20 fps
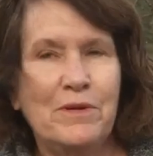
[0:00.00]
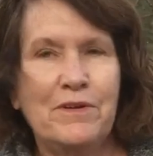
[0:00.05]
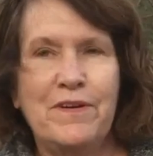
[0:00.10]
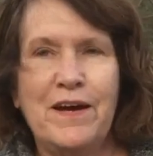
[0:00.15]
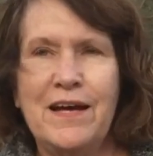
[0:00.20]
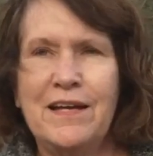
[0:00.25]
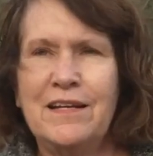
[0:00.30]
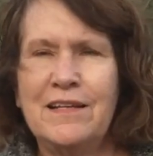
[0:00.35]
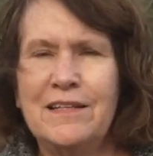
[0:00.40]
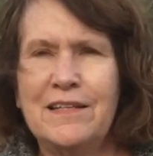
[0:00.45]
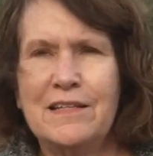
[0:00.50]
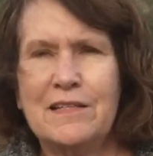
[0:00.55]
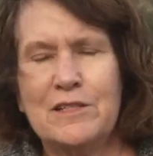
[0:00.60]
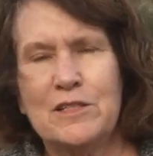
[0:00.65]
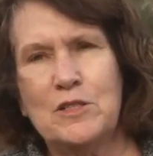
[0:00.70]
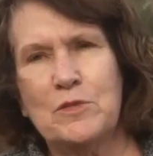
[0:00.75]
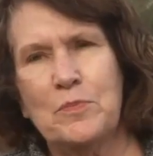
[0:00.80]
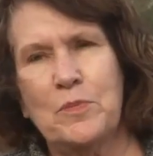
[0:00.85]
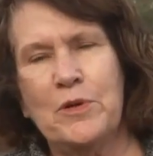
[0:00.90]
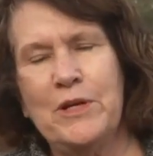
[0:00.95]
We've had a little
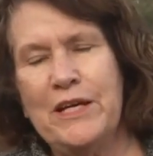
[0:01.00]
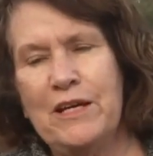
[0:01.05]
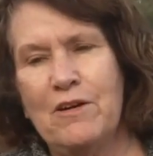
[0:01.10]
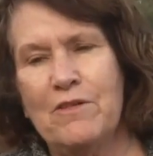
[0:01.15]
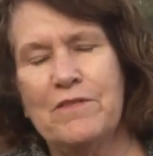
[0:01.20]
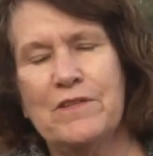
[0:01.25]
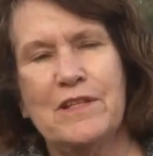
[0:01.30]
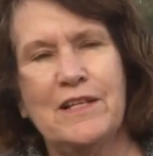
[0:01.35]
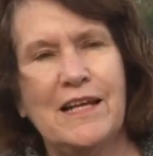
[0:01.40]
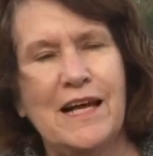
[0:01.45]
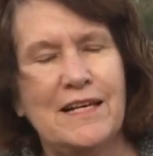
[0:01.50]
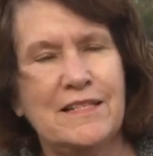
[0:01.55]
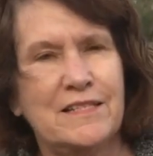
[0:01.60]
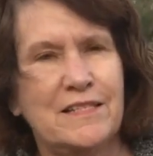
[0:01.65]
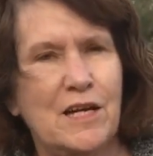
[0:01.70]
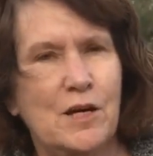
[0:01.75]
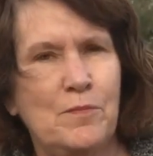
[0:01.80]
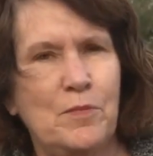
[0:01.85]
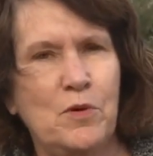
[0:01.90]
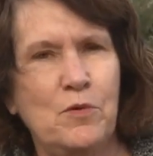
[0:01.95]
spree over the
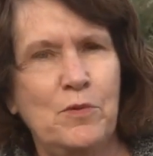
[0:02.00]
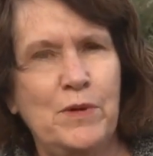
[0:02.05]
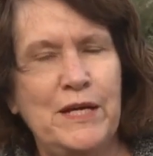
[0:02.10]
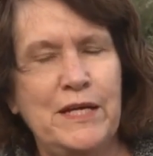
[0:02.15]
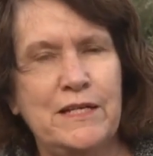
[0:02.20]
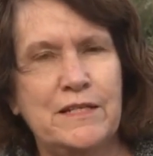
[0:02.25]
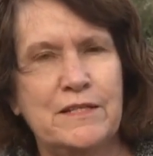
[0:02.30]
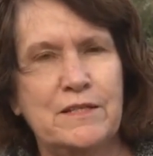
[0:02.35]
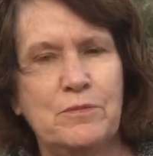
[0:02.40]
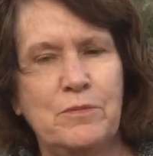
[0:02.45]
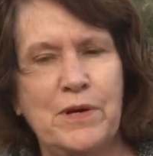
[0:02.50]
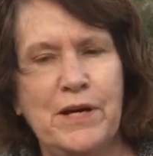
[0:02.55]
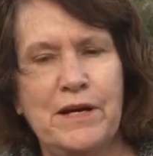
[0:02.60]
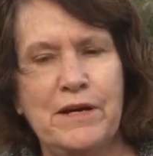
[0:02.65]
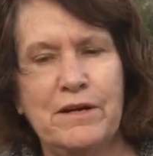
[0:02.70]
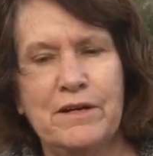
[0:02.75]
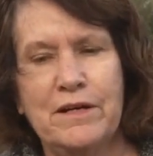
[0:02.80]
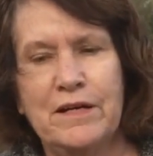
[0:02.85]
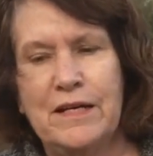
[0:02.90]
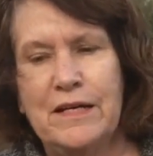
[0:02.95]
last couple weeks
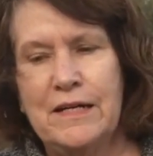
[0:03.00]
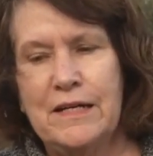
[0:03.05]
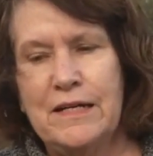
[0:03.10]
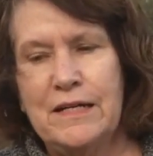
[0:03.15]
where